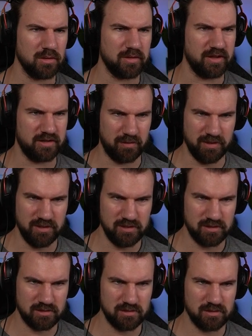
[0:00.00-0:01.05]
Are they
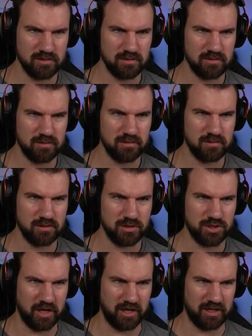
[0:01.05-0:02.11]
demons?
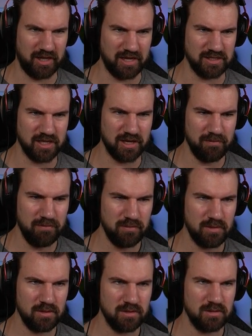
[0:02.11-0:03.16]
Should I cleanse them?
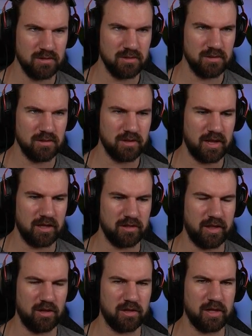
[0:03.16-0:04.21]
It,
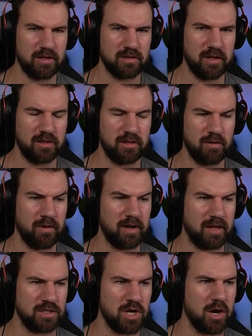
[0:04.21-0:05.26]
they look like they're running
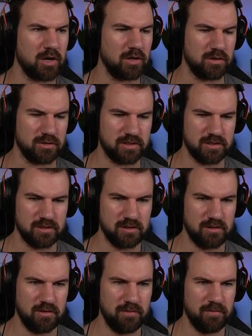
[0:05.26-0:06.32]
like toddlers.
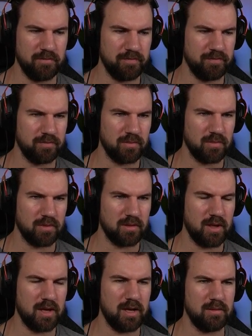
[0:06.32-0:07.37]

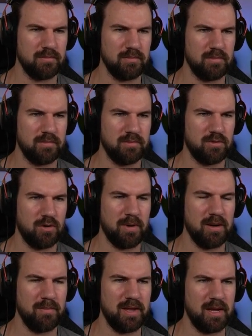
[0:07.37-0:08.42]
Um, don't
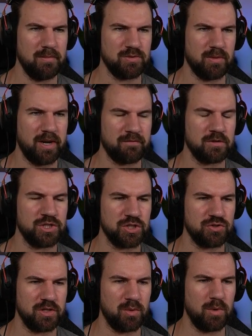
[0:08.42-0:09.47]
mind me. I'm just running after
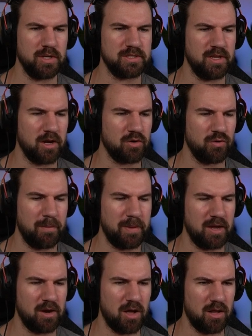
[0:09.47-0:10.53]
children in the woods. Not
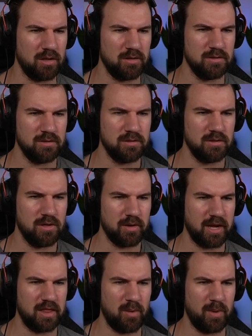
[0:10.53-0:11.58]
creepy at all.
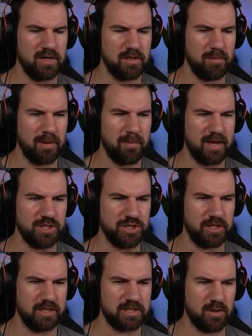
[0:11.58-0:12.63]
Okay, they went into the big
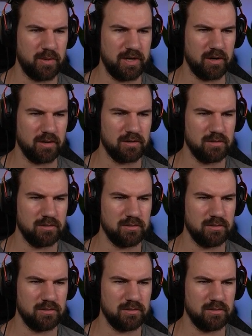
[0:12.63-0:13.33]
mansion. Let's go in here.